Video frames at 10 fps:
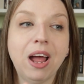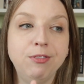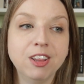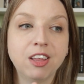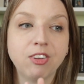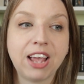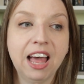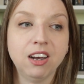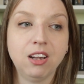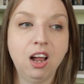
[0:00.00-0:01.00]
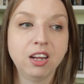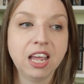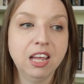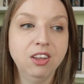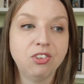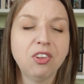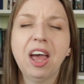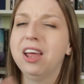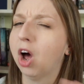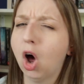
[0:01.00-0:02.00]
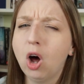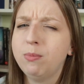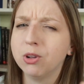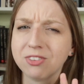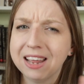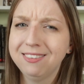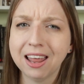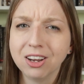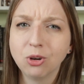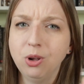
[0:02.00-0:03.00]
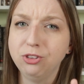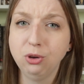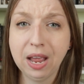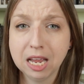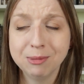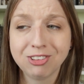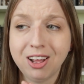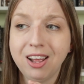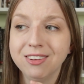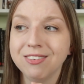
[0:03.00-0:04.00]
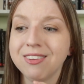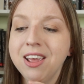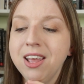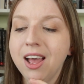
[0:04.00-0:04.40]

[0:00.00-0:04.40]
I feel like their catalog is almost identical to Amazon's.